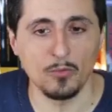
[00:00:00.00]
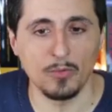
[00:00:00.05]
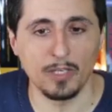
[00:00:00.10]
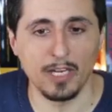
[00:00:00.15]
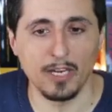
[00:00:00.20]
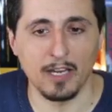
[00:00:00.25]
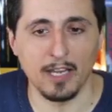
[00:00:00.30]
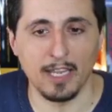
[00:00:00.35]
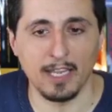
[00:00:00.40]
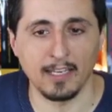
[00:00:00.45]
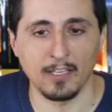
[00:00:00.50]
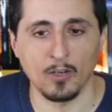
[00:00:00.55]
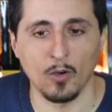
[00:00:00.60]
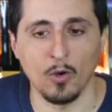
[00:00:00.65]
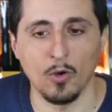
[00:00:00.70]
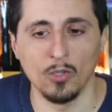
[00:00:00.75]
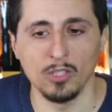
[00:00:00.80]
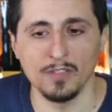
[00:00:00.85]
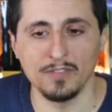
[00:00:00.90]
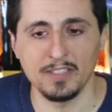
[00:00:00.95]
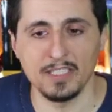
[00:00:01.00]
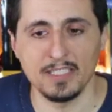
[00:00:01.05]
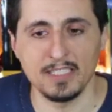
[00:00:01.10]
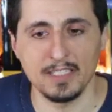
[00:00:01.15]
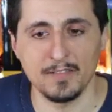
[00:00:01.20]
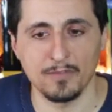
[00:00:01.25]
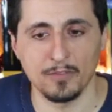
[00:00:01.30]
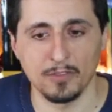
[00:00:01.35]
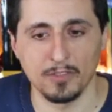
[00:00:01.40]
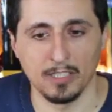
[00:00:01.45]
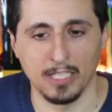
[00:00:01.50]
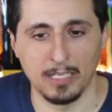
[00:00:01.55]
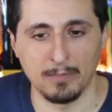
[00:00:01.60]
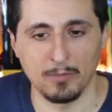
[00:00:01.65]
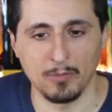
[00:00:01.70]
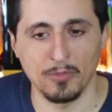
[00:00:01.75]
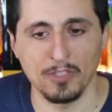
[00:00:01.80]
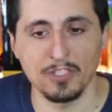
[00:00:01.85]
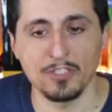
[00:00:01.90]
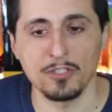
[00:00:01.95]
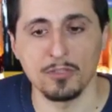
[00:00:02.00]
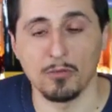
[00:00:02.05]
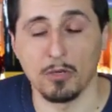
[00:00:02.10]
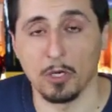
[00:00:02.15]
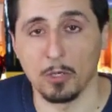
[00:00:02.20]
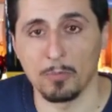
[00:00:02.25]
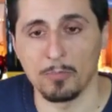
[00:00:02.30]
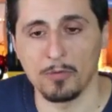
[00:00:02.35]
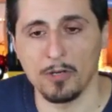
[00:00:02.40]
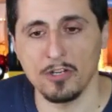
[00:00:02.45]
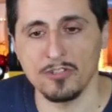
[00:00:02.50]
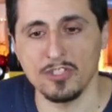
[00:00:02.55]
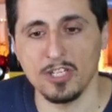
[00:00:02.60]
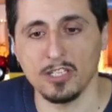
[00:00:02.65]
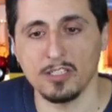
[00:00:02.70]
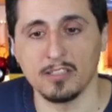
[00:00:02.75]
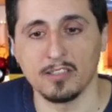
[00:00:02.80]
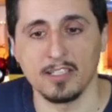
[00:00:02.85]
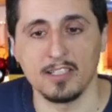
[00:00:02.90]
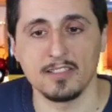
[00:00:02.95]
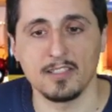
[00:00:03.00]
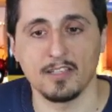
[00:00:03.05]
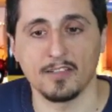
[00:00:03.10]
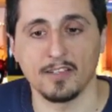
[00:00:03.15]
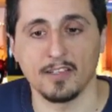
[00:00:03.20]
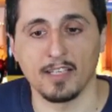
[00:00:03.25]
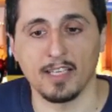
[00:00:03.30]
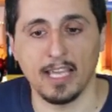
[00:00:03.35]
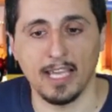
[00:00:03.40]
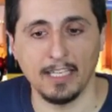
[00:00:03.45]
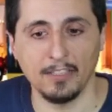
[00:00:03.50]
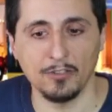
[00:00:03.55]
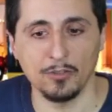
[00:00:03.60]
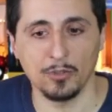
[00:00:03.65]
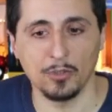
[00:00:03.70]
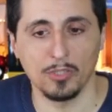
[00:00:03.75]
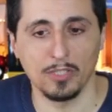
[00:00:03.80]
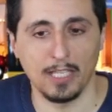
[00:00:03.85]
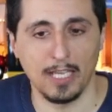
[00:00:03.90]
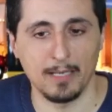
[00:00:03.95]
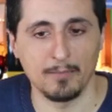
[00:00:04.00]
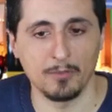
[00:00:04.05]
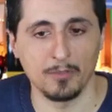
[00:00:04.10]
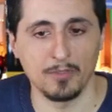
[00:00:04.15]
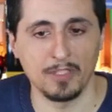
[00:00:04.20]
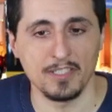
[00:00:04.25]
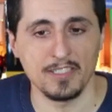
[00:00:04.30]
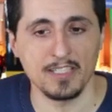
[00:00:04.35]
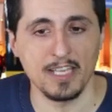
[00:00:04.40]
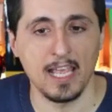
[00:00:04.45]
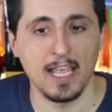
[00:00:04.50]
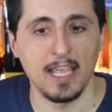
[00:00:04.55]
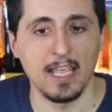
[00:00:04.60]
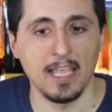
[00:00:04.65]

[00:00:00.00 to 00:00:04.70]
we are adding all of these different libraries to our project. These are the Ktor libraries.